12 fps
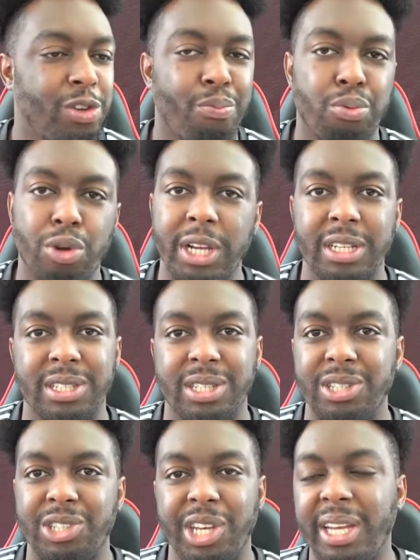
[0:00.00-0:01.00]
of brilliance
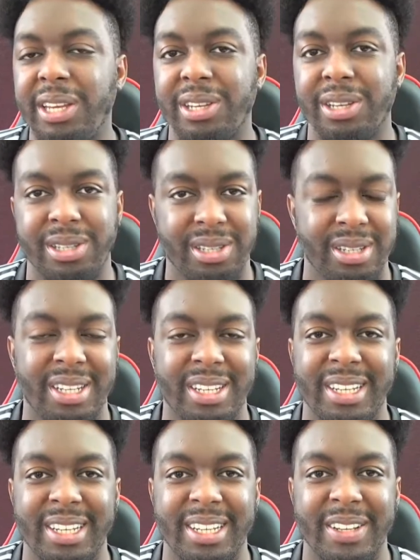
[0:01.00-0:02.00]
and genius.
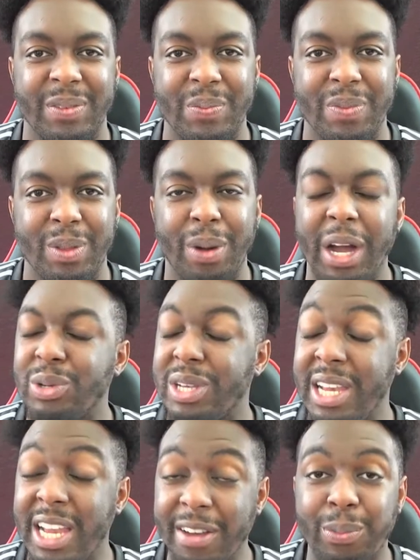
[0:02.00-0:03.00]
But it was
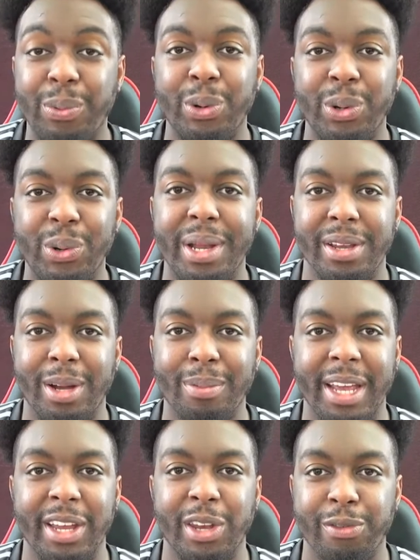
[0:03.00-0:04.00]
Liverpool who ended up
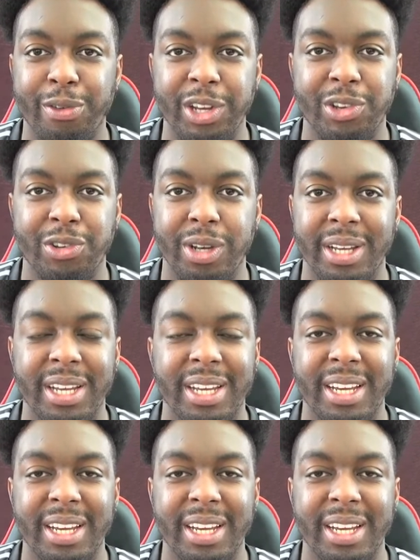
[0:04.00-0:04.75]
getting the victory.